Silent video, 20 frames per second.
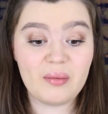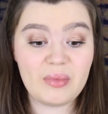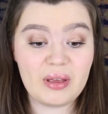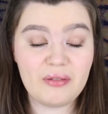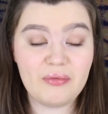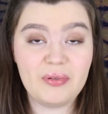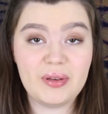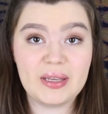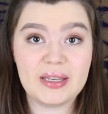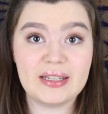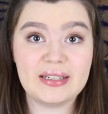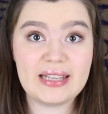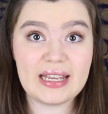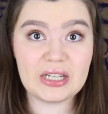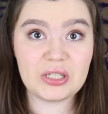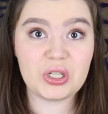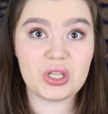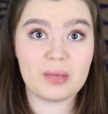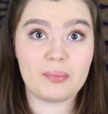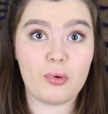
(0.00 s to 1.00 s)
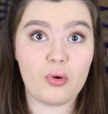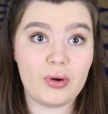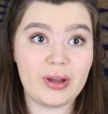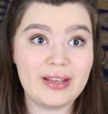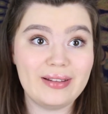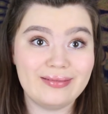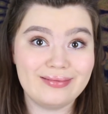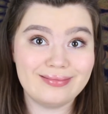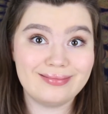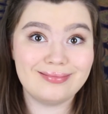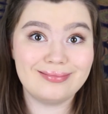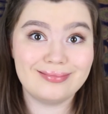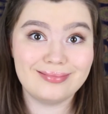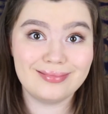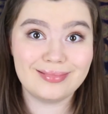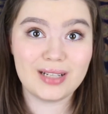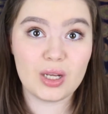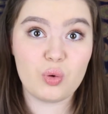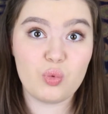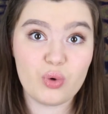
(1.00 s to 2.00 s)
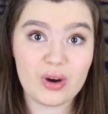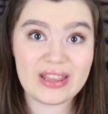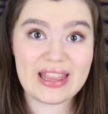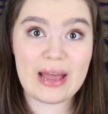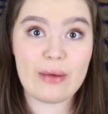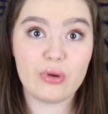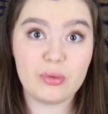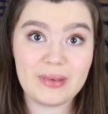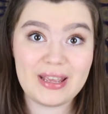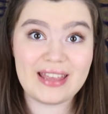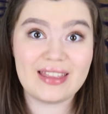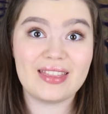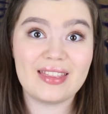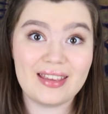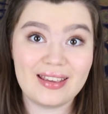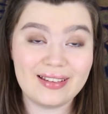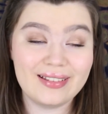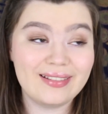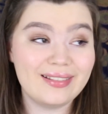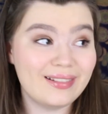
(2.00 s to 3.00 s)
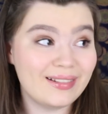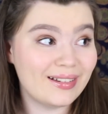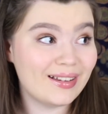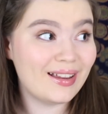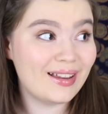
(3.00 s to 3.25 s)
If we could get to the point where that would be a thing,